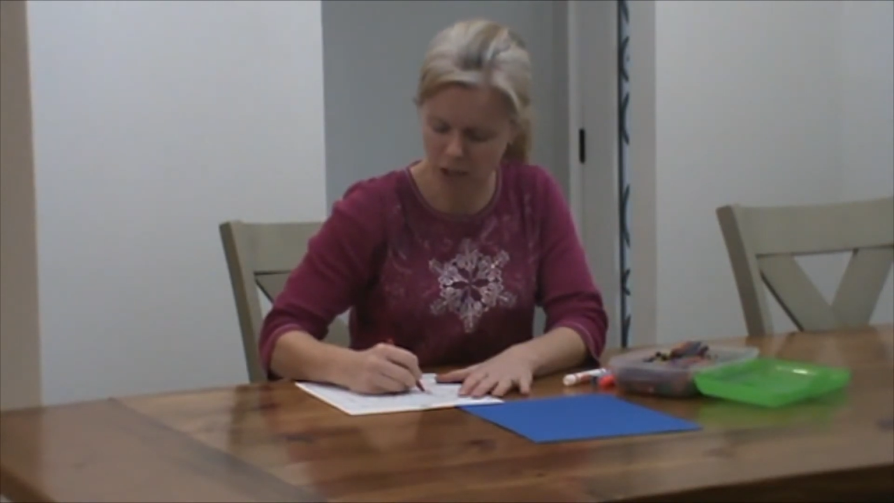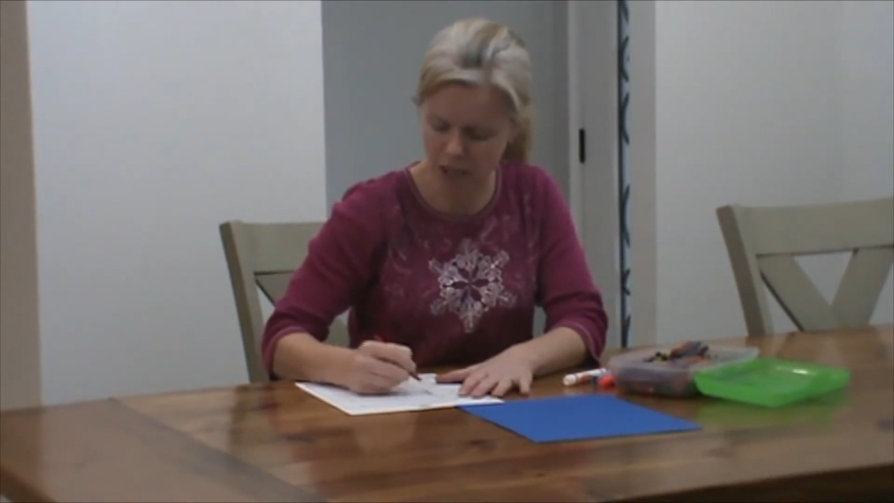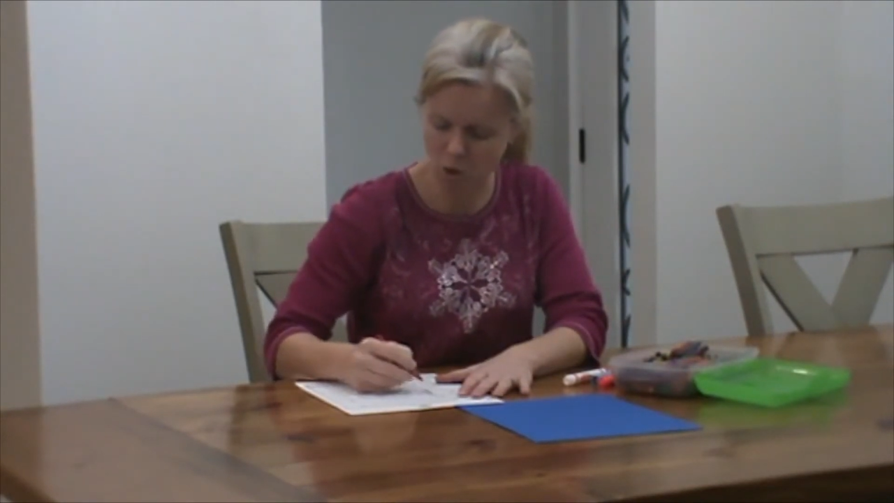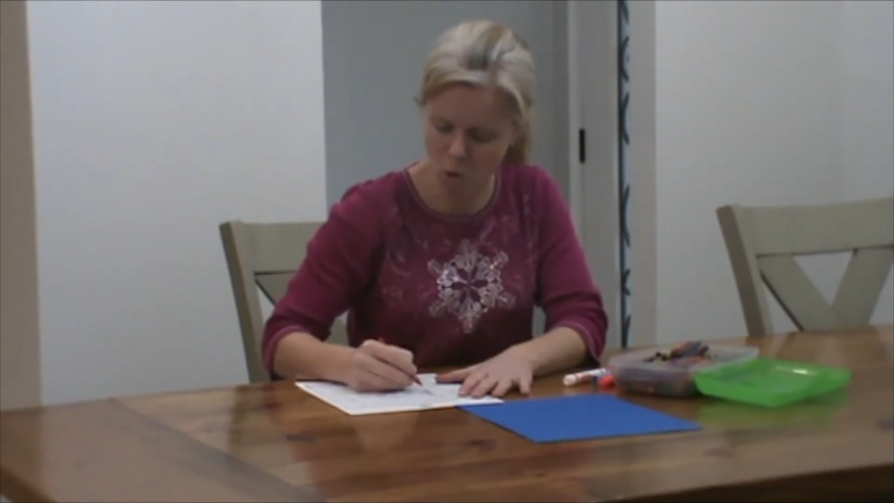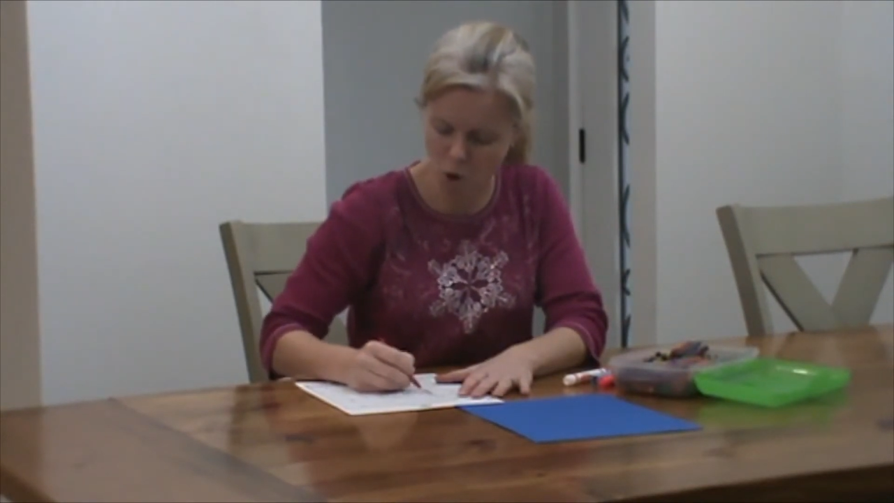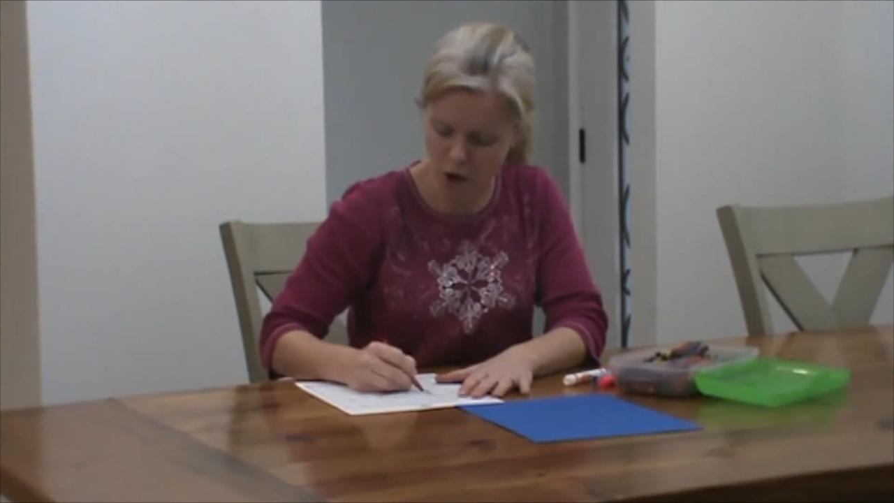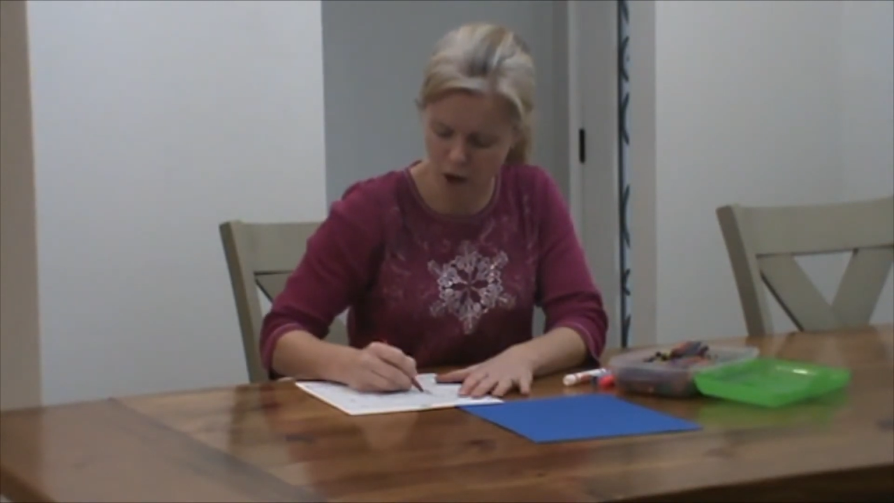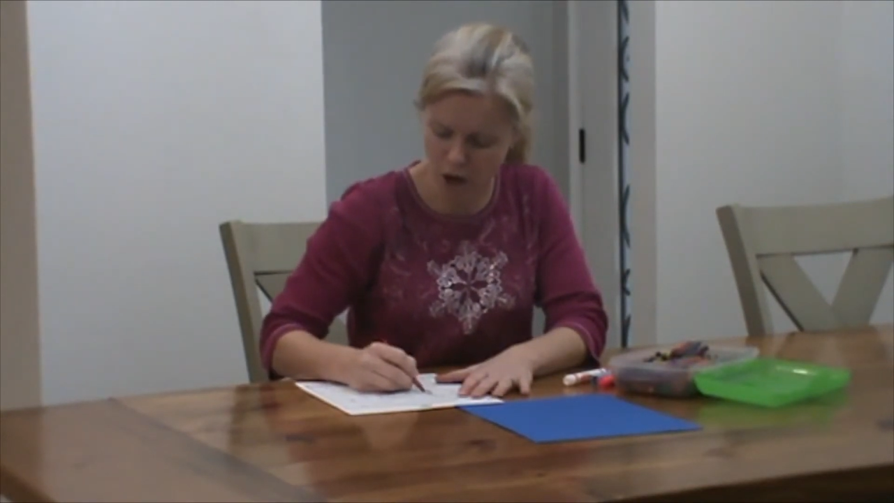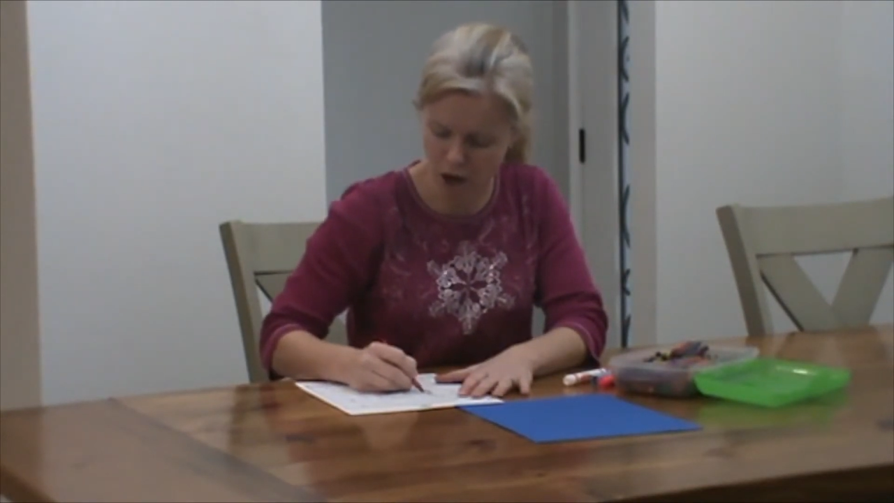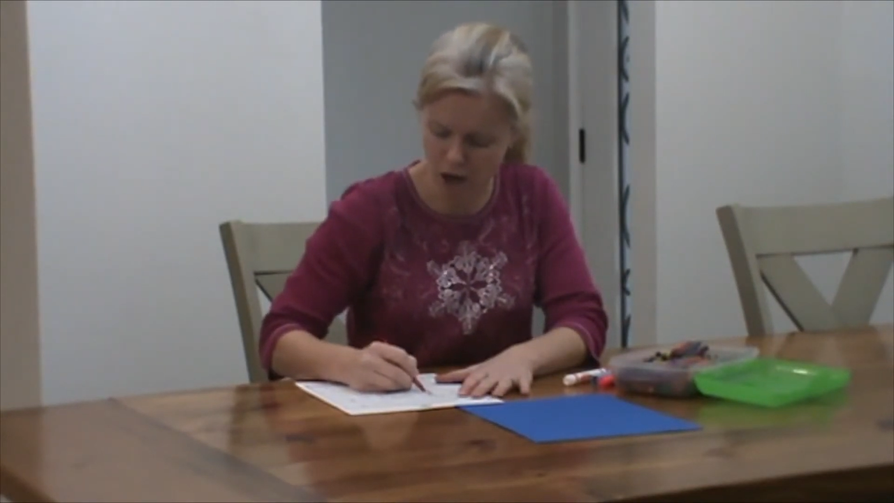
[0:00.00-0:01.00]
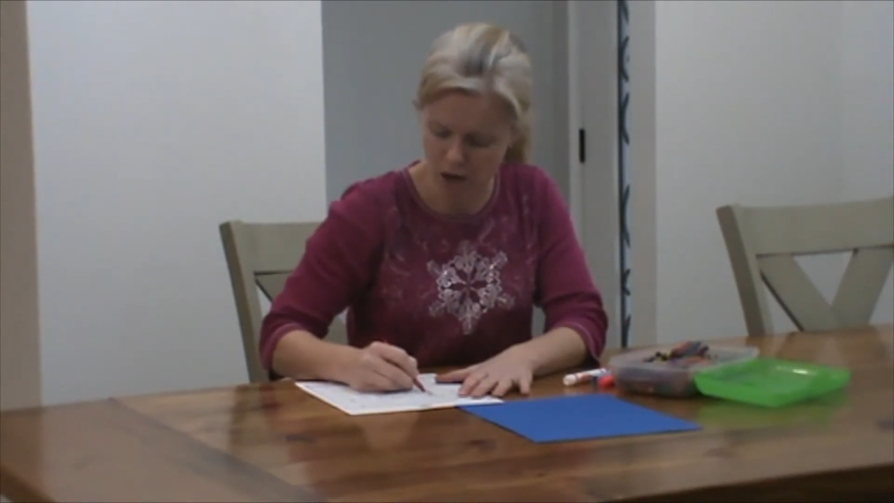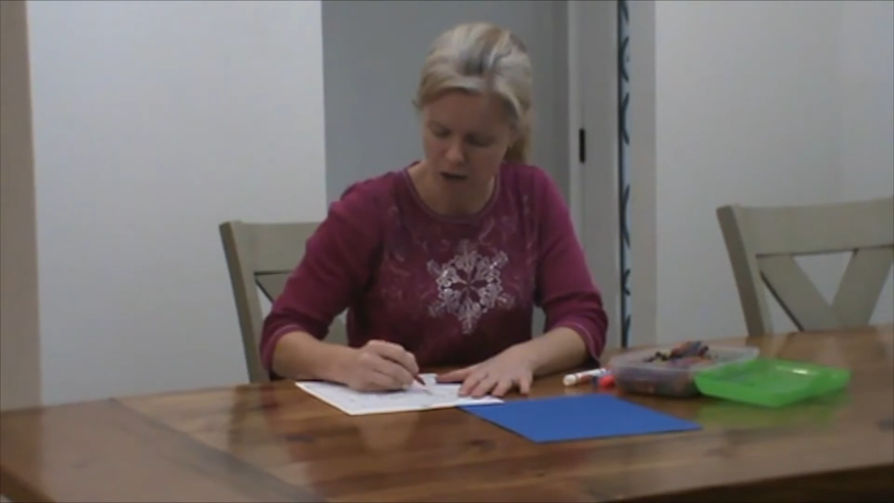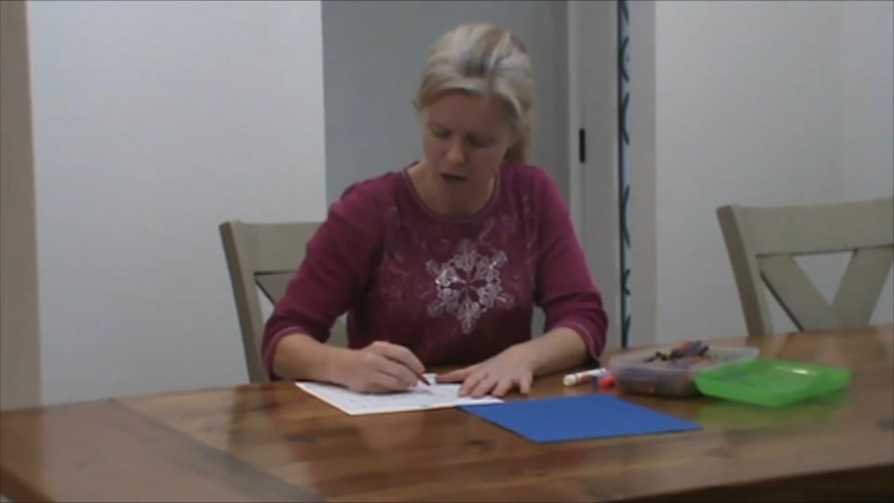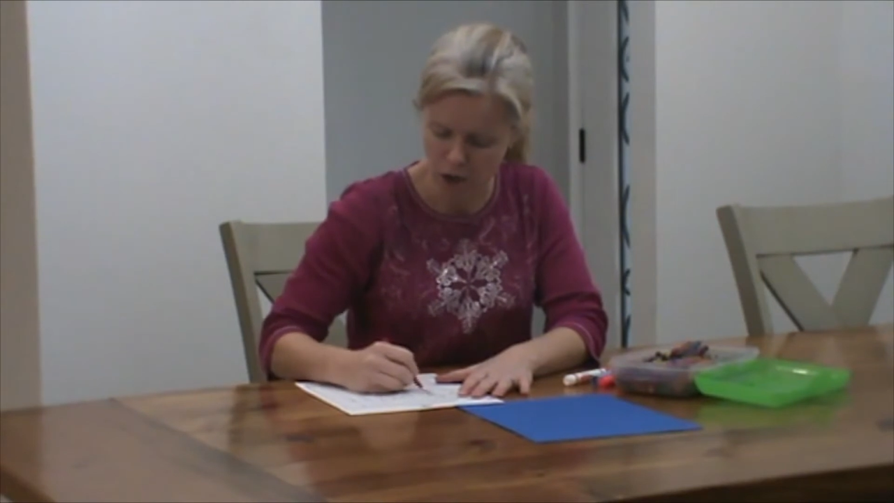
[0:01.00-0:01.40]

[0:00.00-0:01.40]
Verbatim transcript: in order,